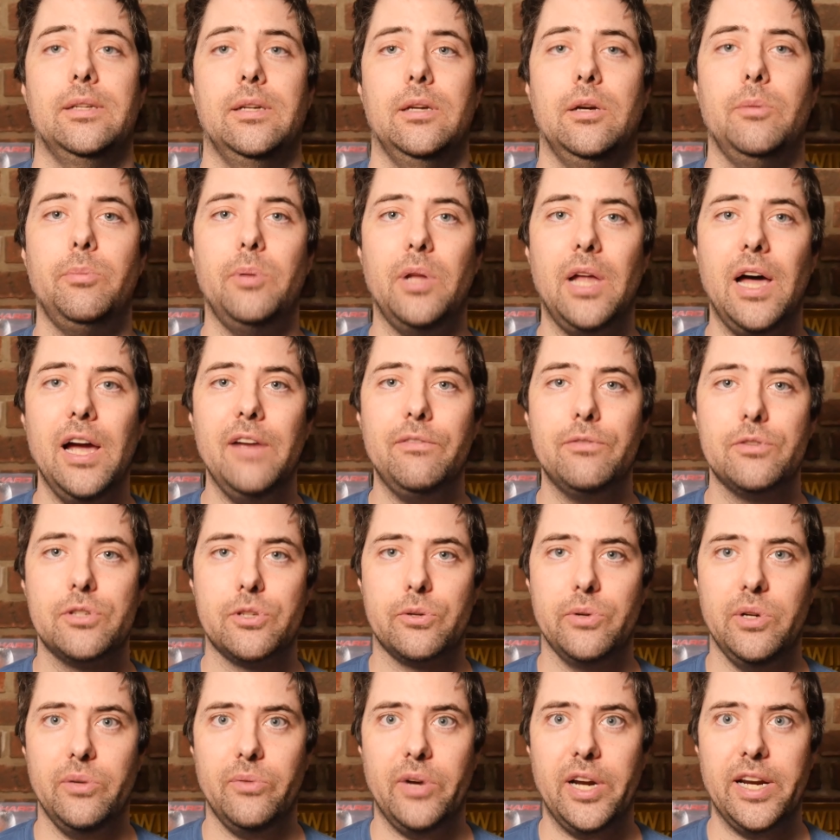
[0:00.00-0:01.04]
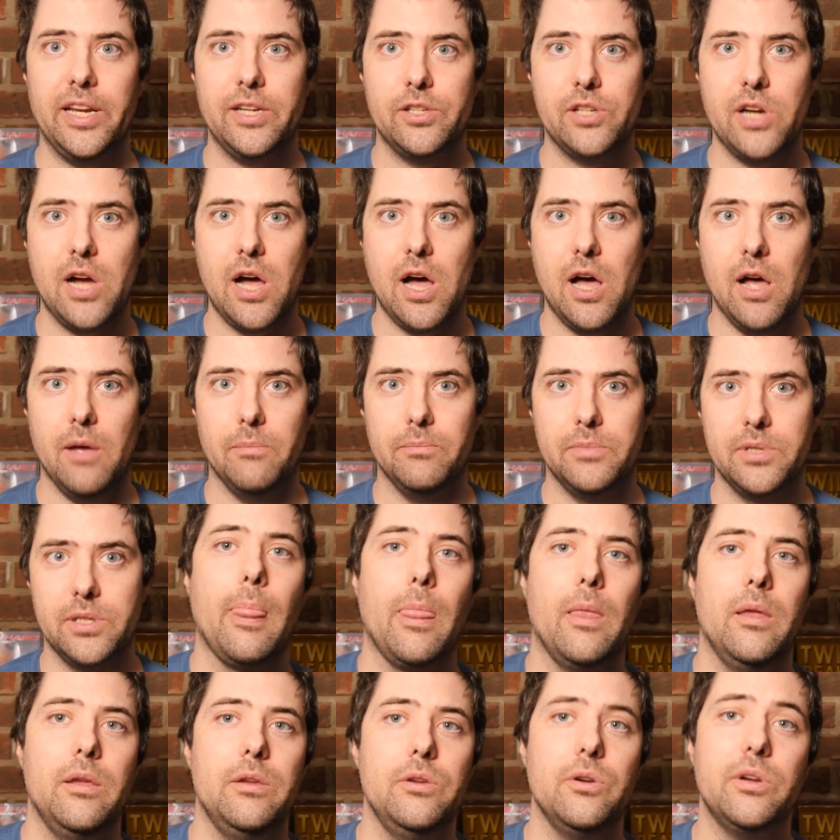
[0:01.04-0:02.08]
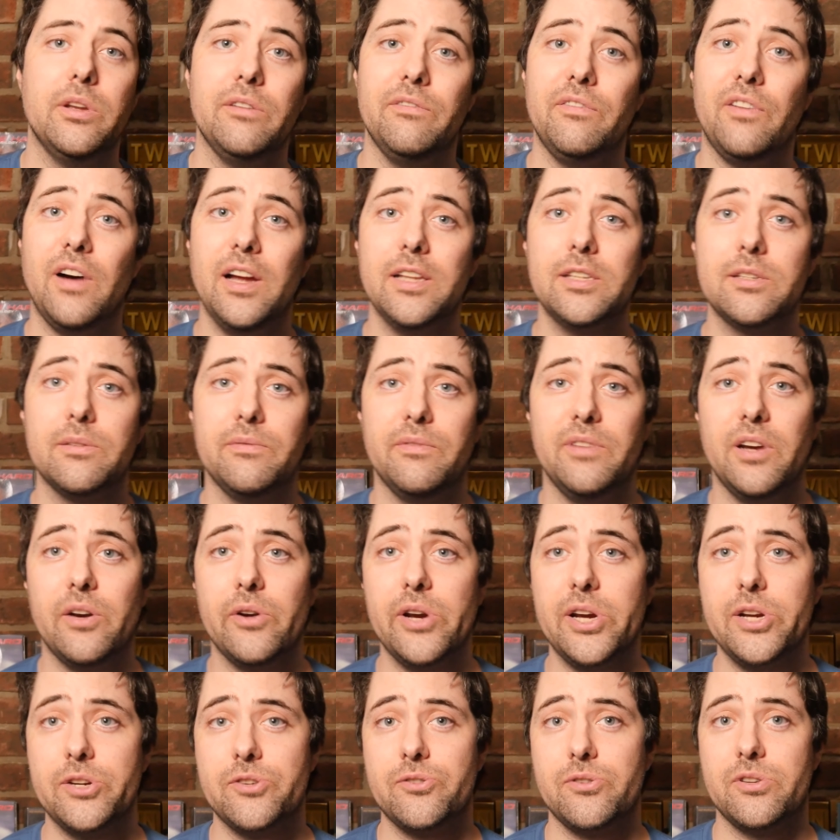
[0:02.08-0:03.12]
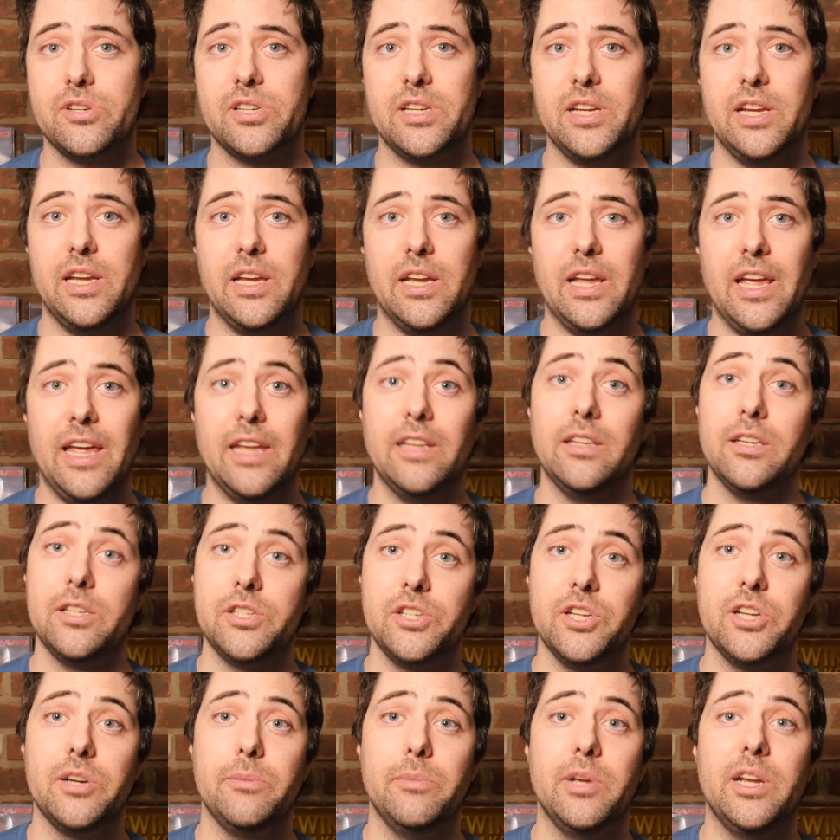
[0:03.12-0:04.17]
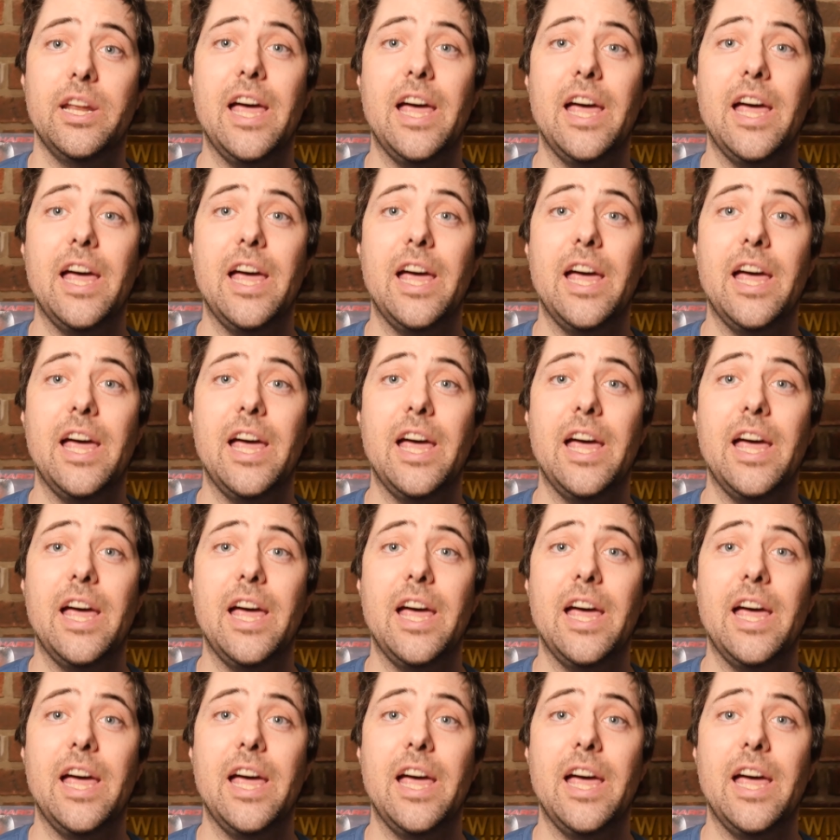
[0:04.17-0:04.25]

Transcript: Apply for screenwriting jobs. You can find some very interesting and legitimate